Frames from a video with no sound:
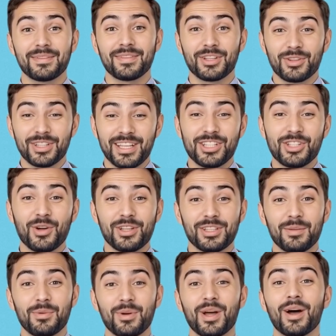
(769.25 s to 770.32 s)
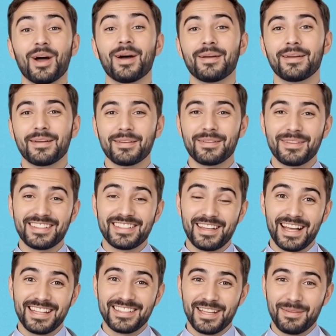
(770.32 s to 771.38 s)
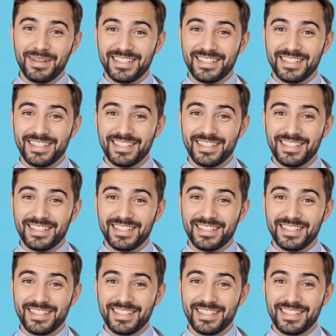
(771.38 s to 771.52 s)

You can enjoy them raw, slice them